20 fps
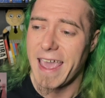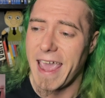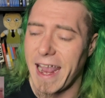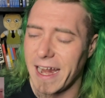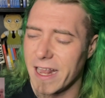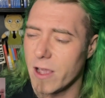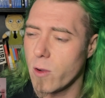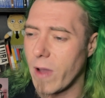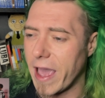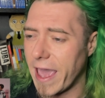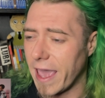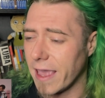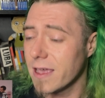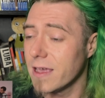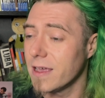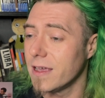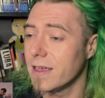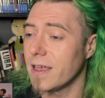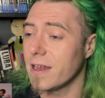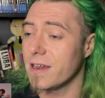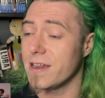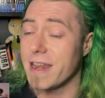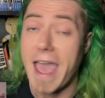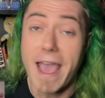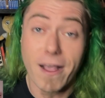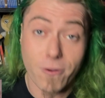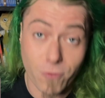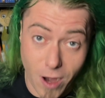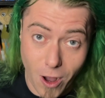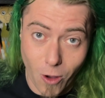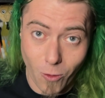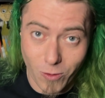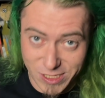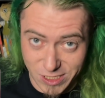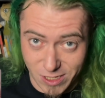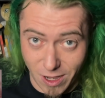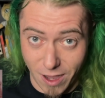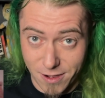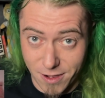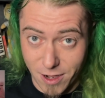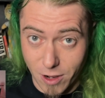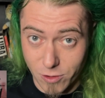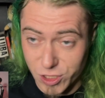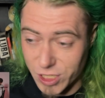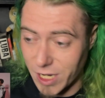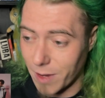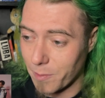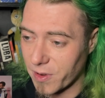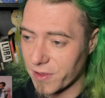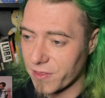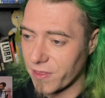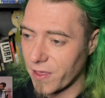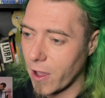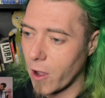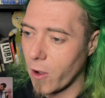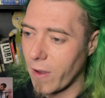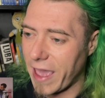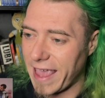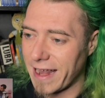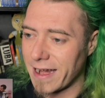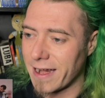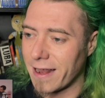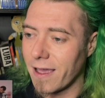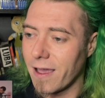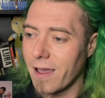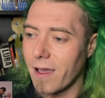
Anyway, Necro was on No Jumper, though, and